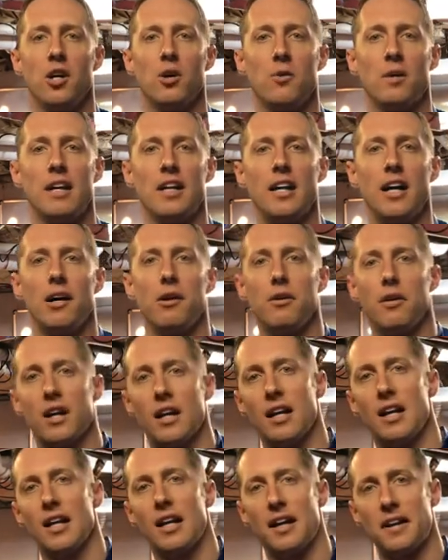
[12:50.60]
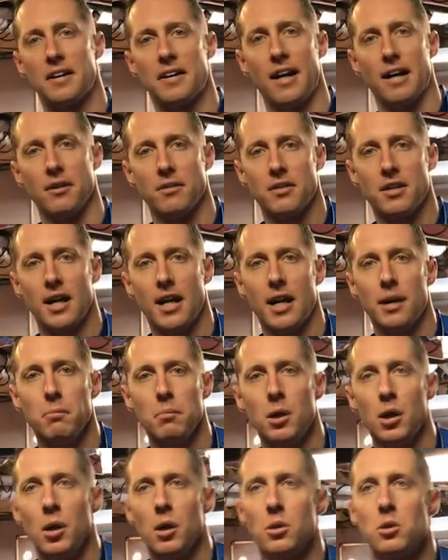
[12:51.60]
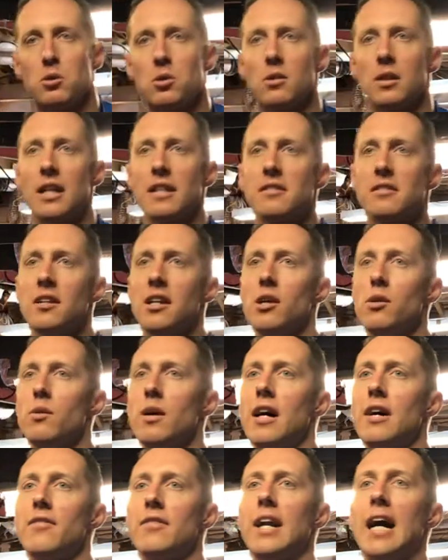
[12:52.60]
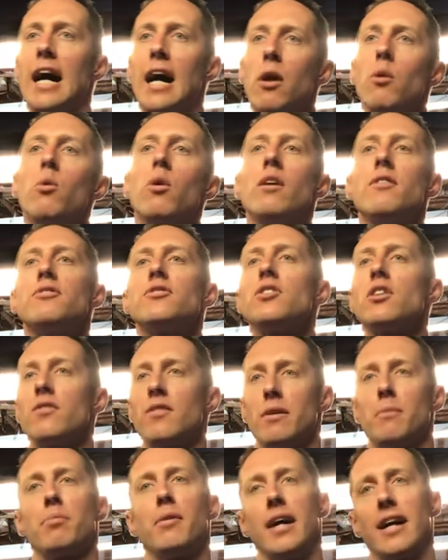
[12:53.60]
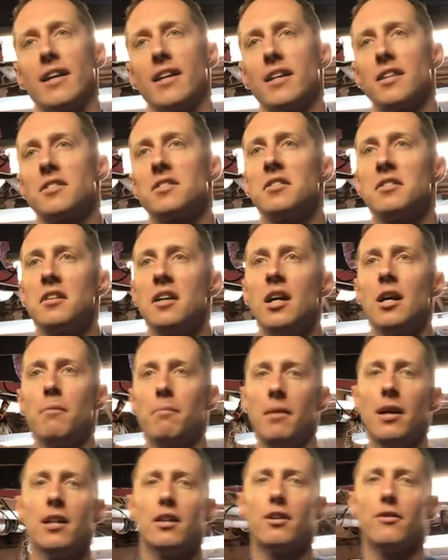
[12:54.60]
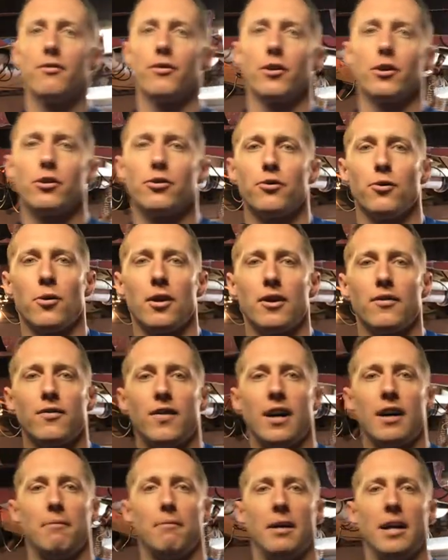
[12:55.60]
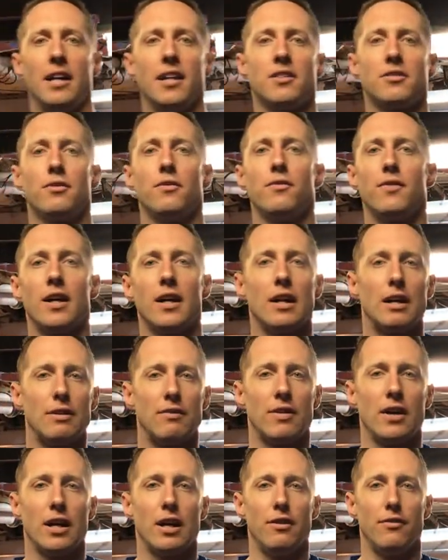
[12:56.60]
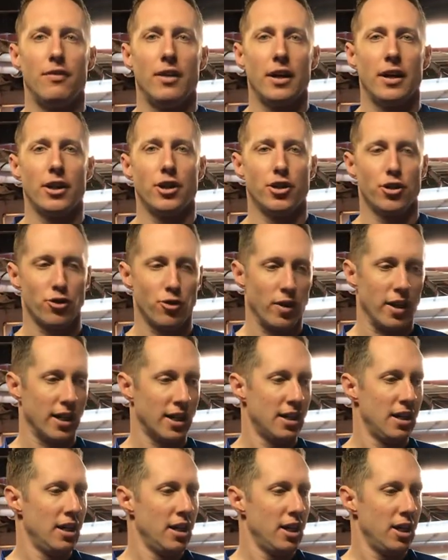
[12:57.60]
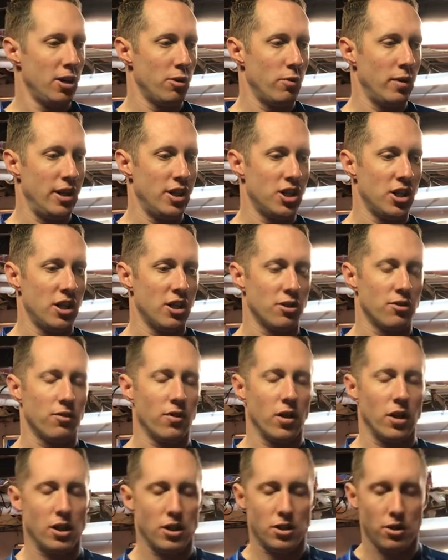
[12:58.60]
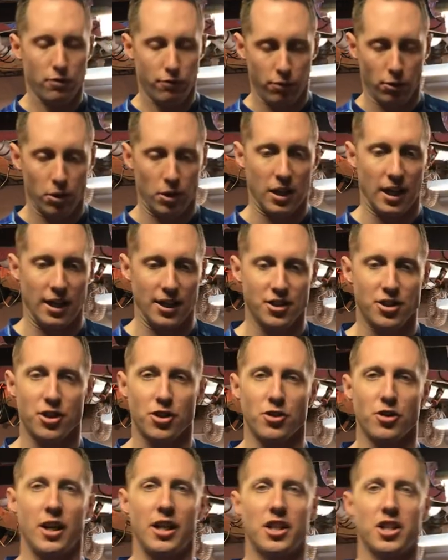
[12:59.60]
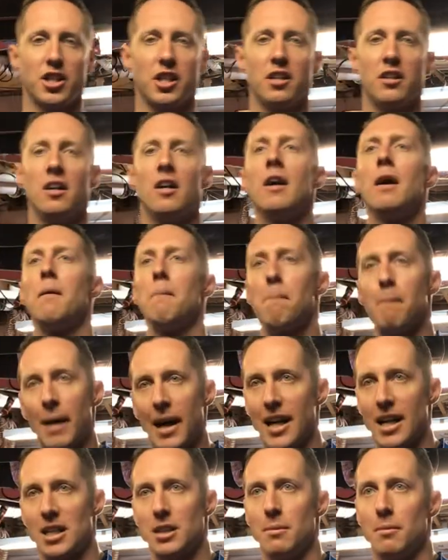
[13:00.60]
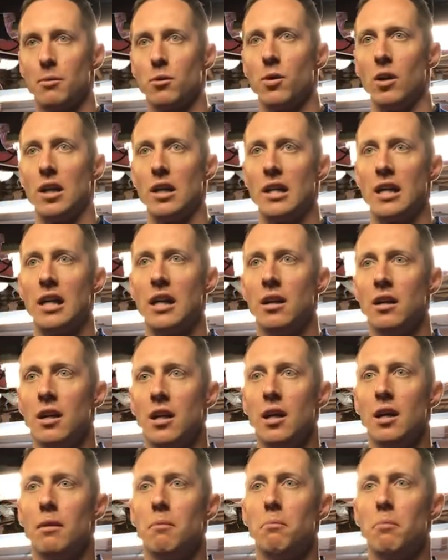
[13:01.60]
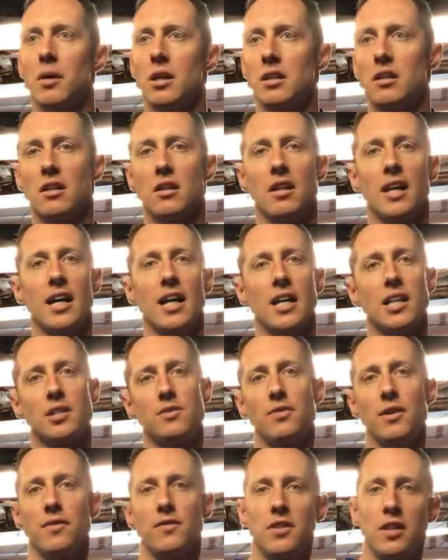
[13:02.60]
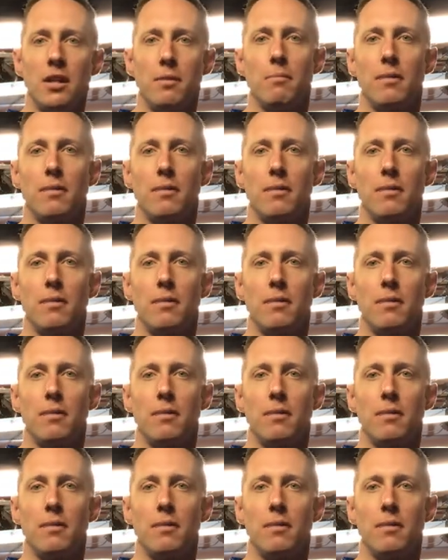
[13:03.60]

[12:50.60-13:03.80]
Right now you got a lot of downtime, so let's say you have an hour of serving practice. Make the first 45 minutes very, very, very strict and rigid as far as full concentration, maximum quality, but the last 15